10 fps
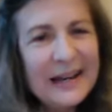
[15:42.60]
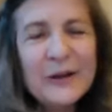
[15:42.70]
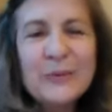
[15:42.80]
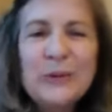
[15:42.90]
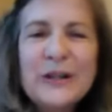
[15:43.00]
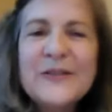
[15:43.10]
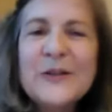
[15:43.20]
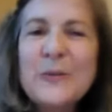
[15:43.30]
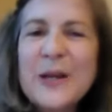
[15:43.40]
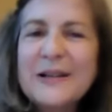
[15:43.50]
I don't believe
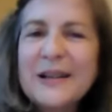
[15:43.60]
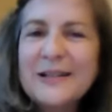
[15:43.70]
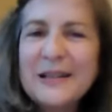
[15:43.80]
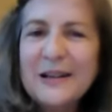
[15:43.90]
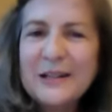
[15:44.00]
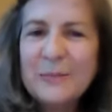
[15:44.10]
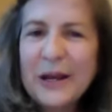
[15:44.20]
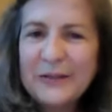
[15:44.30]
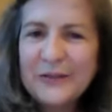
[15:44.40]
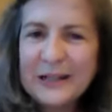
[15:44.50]
so, because I see its
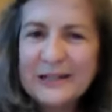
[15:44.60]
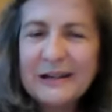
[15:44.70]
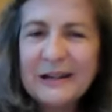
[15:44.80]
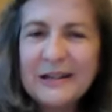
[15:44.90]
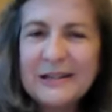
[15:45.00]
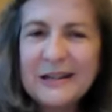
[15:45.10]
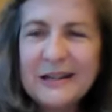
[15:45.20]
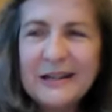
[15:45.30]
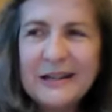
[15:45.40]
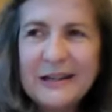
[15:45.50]
benefits and I
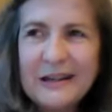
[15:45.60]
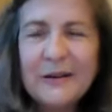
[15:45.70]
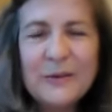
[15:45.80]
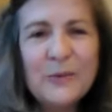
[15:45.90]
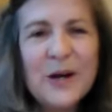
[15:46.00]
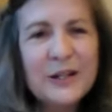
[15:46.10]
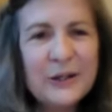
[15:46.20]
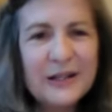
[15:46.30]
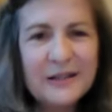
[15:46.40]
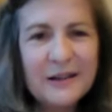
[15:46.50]
see what
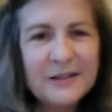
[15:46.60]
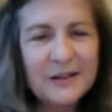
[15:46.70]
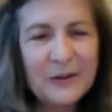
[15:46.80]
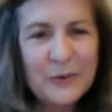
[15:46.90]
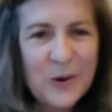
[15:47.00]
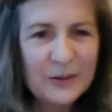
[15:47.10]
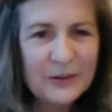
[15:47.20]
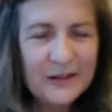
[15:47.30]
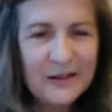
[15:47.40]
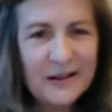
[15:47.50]
good it does in the
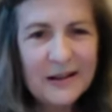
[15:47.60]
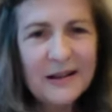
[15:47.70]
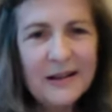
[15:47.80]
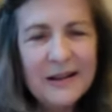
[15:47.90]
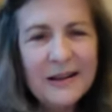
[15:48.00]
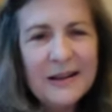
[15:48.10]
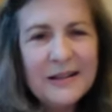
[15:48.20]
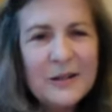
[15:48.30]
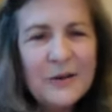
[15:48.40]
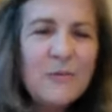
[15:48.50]
world.
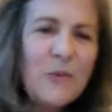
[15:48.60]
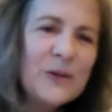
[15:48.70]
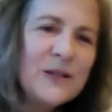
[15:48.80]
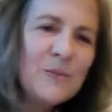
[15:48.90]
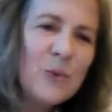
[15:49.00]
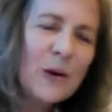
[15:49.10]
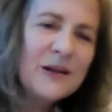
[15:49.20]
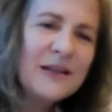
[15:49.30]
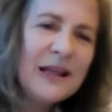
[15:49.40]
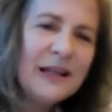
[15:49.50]
So the most
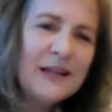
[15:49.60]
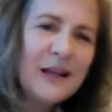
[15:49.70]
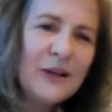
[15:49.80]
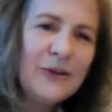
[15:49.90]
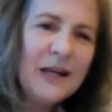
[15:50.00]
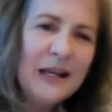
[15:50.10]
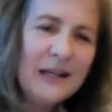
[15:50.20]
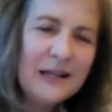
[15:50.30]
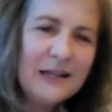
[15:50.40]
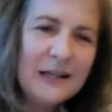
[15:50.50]
important thing that you
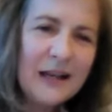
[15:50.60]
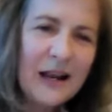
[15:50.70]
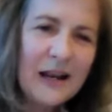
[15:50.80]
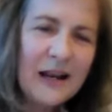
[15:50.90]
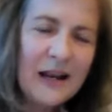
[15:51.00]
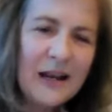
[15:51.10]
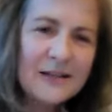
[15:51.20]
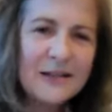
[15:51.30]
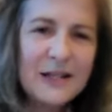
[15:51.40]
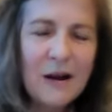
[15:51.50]
need
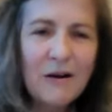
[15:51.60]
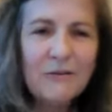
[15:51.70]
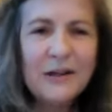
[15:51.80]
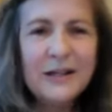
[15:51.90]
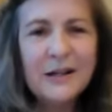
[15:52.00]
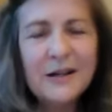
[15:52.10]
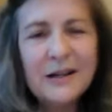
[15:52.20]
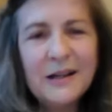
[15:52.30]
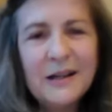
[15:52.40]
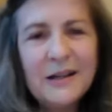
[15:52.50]
as a tarot
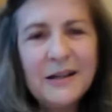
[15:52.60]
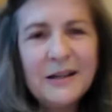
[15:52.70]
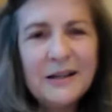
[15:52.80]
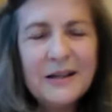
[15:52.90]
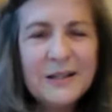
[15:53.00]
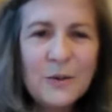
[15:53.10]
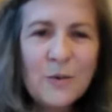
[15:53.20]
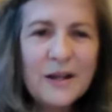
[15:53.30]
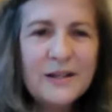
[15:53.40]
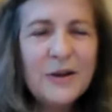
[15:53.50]
reader is to
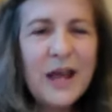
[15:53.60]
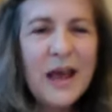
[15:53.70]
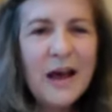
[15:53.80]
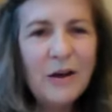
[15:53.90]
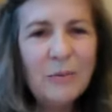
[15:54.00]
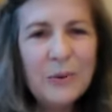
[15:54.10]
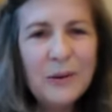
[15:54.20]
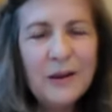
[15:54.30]
want to help.